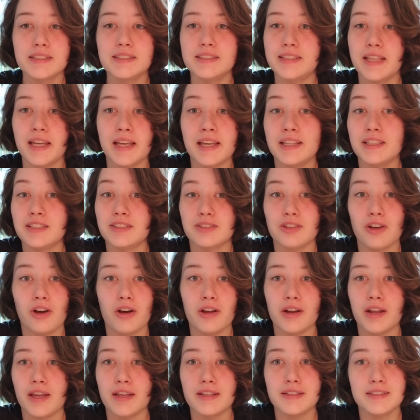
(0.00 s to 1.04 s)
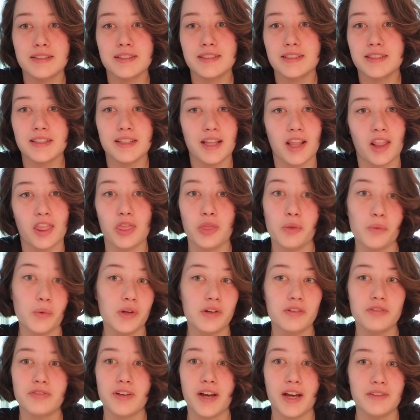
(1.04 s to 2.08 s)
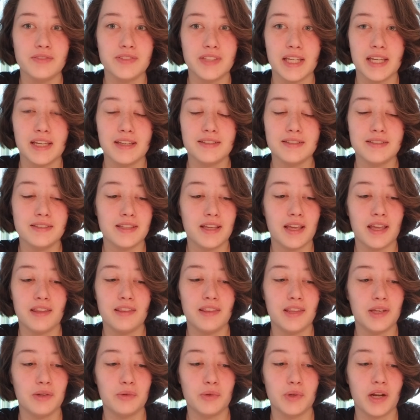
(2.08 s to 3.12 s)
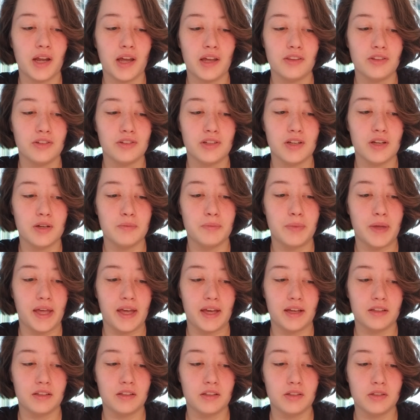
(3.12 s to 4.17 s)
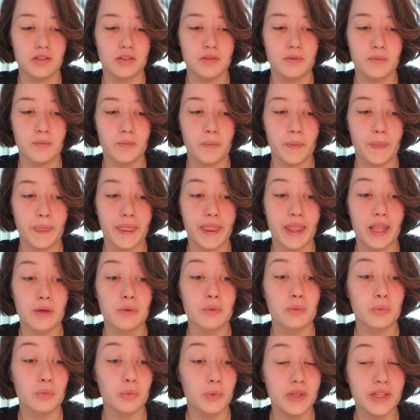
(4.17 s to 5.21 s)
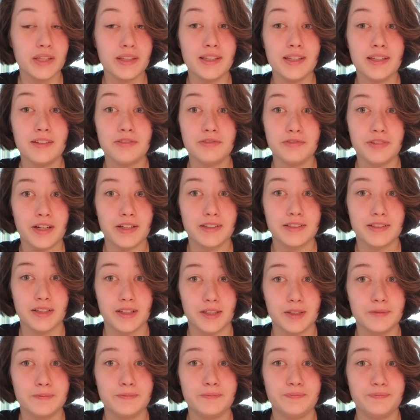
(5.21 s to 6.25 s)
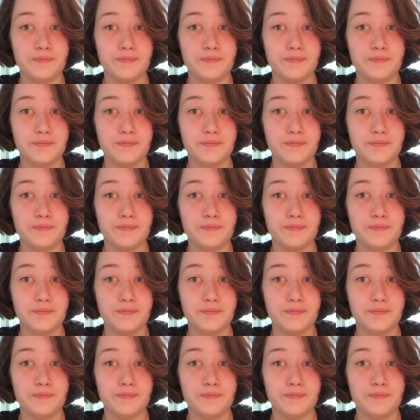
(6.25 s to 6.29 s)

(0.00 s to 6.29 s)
days on end, like 3 to 5 days, and they would either come back really fucked up